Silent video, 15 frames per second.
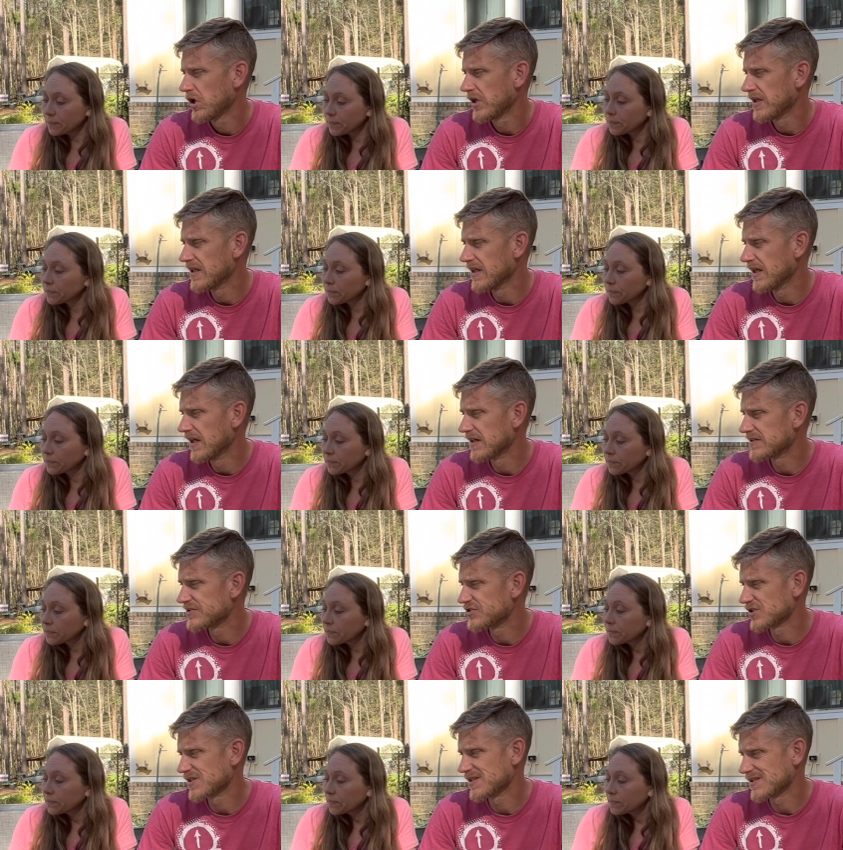Speaker 1: it
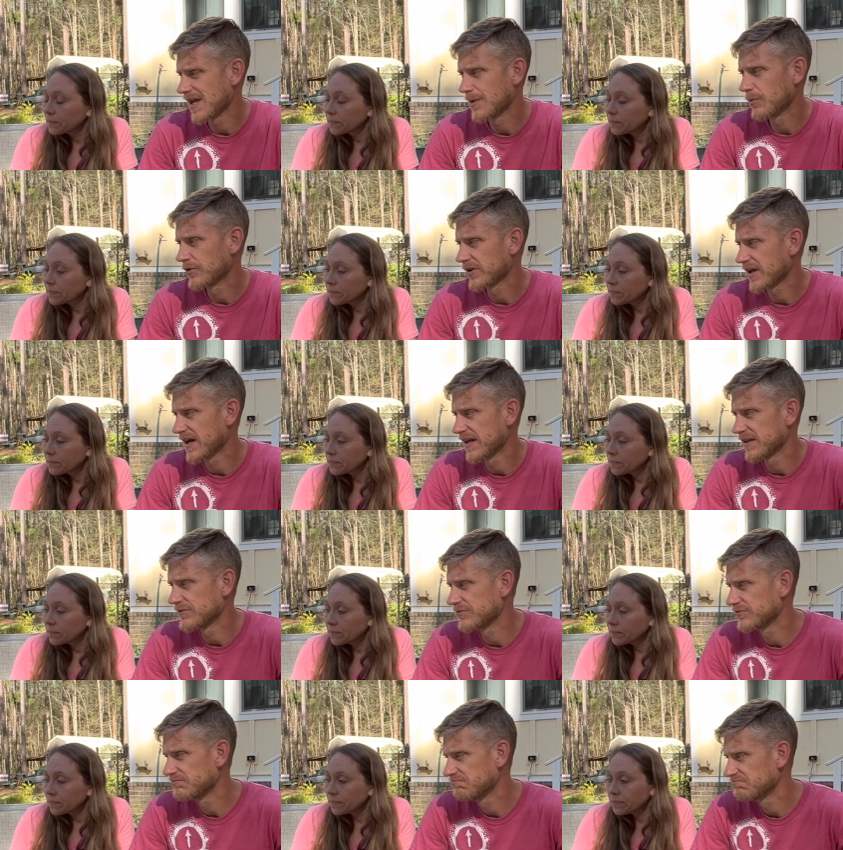just is able to kind of
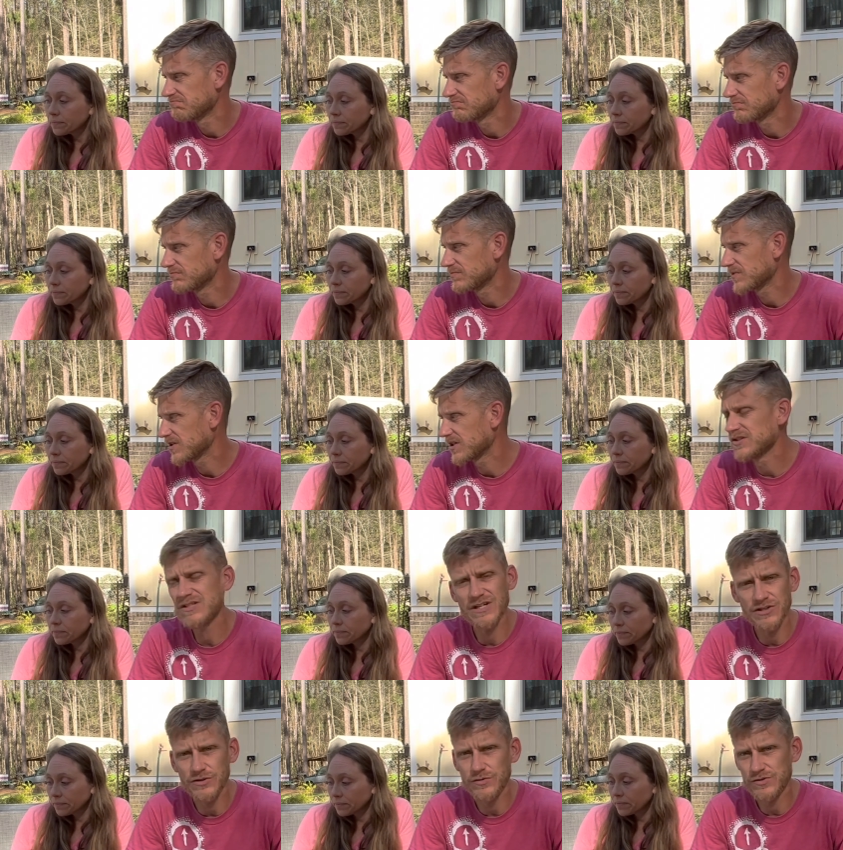
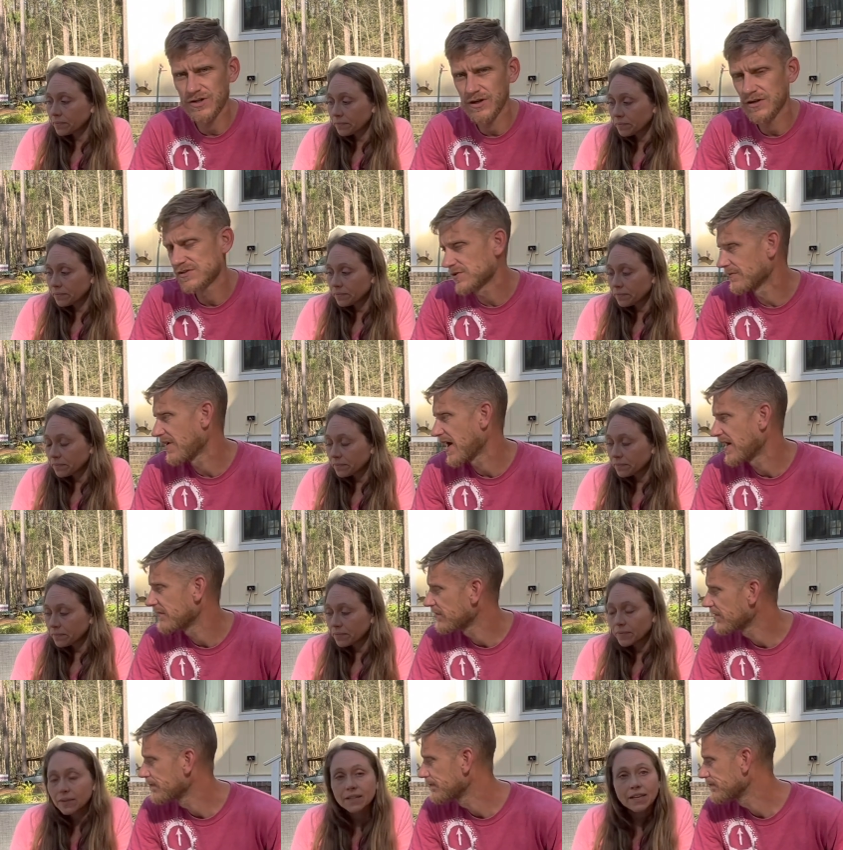continue to survive.
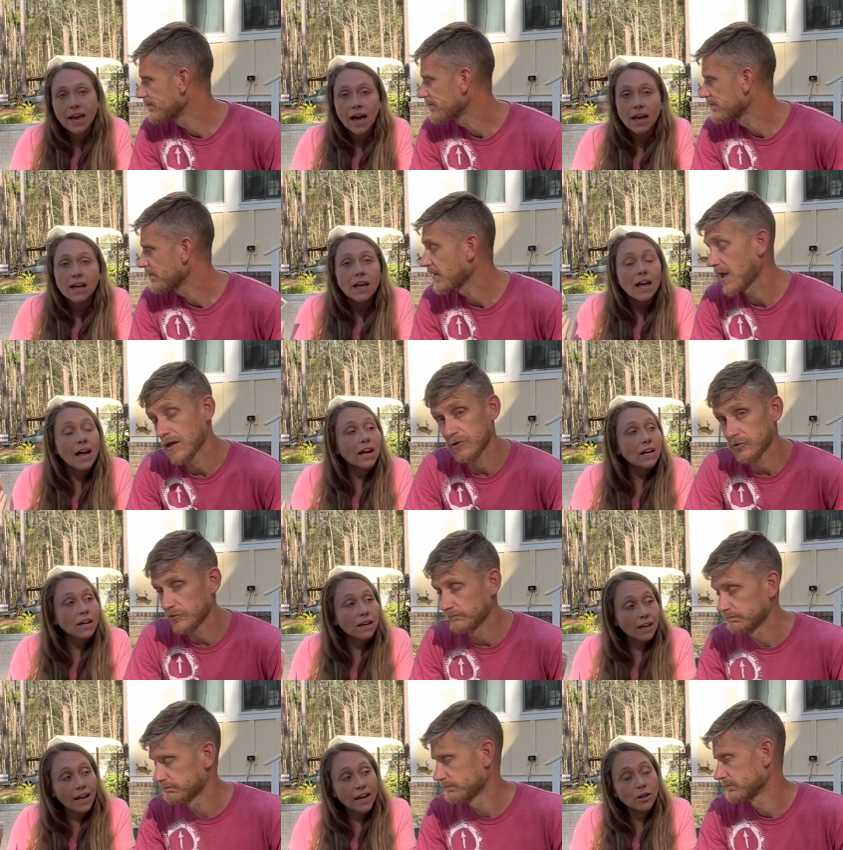
Speaker 2: Yeah. I don't know.
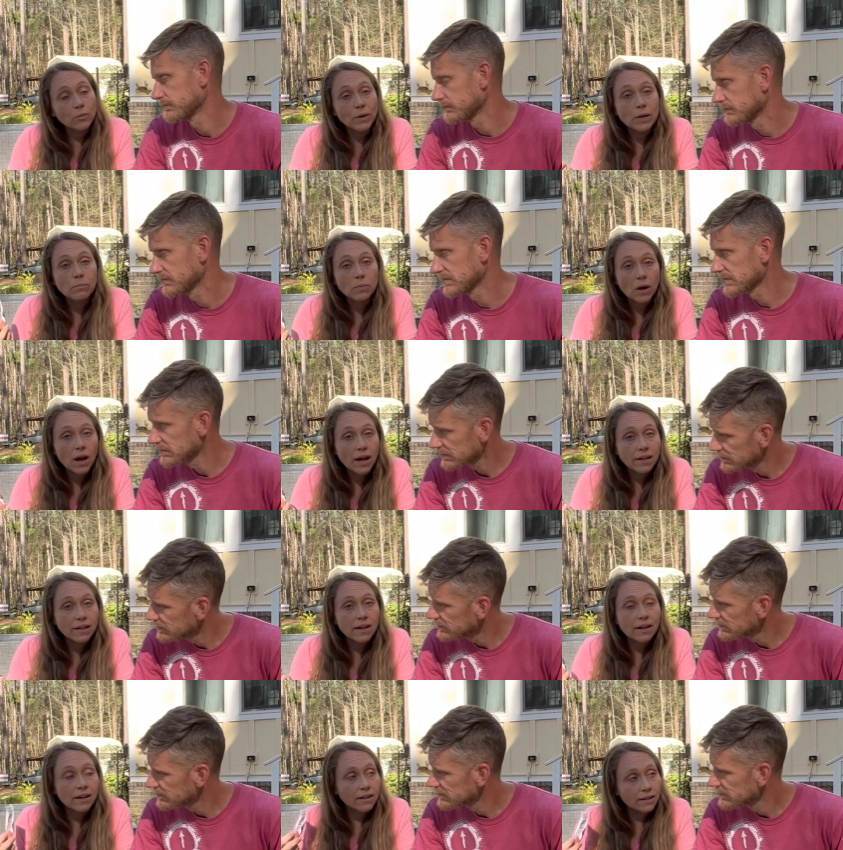And we bought
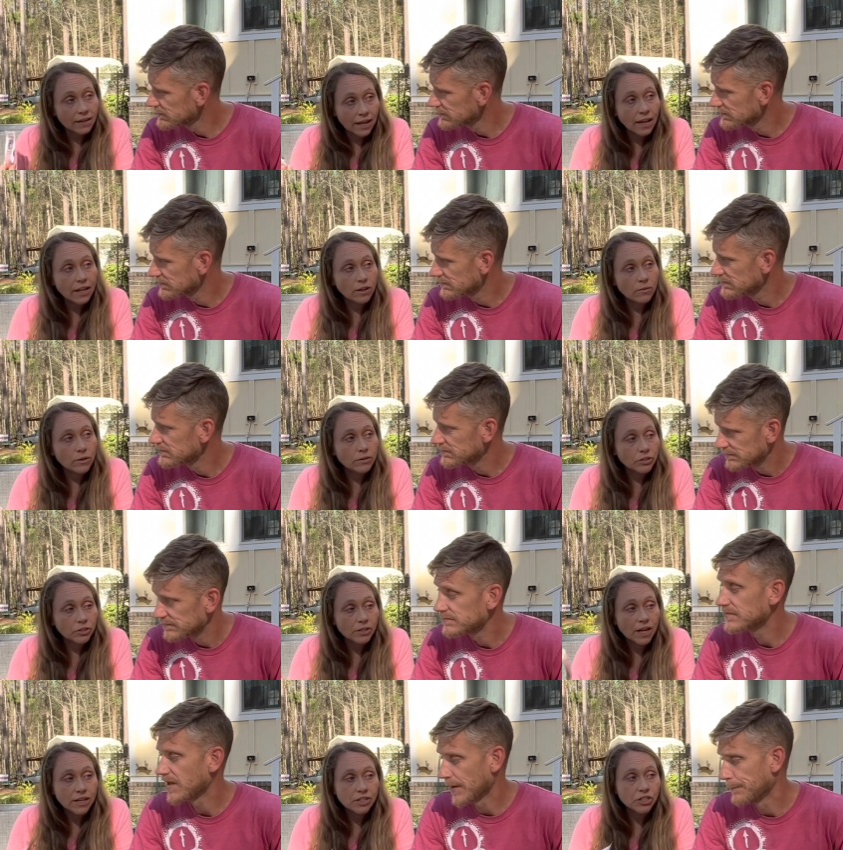a candy roaster
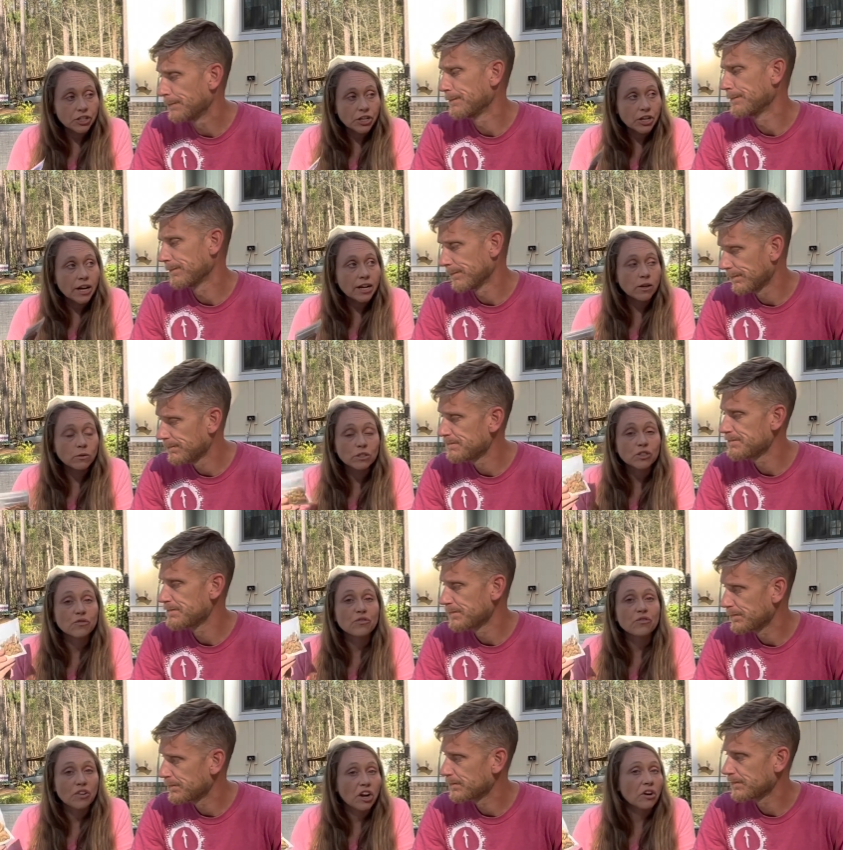last yep. year and it was
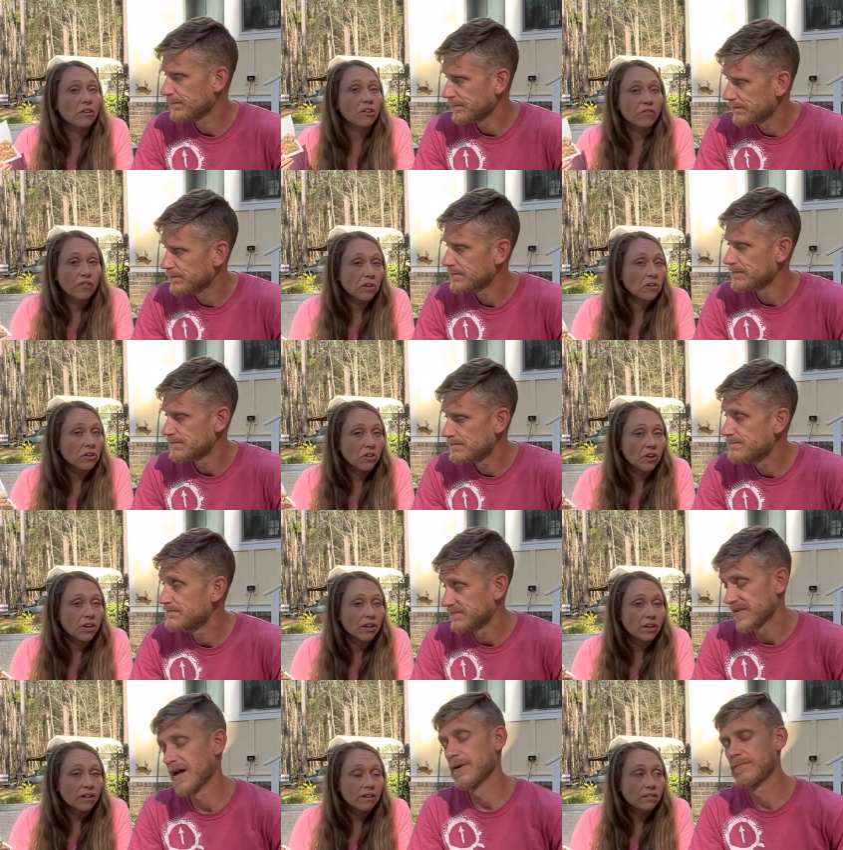very, very good.
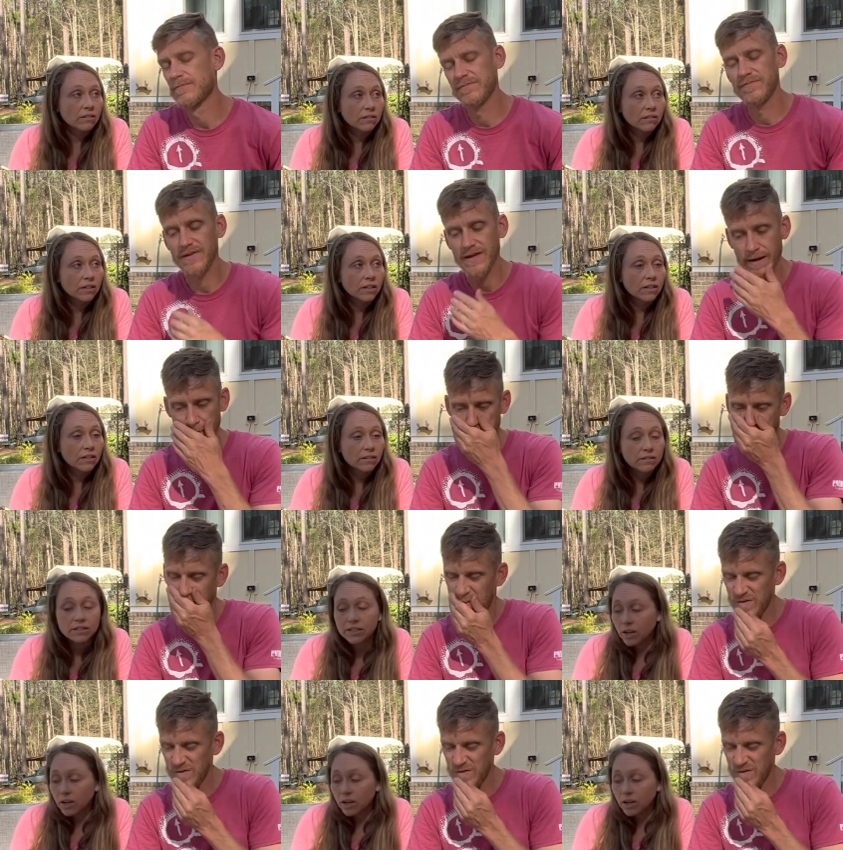
Speaker 1: Yeah. Yeah. So,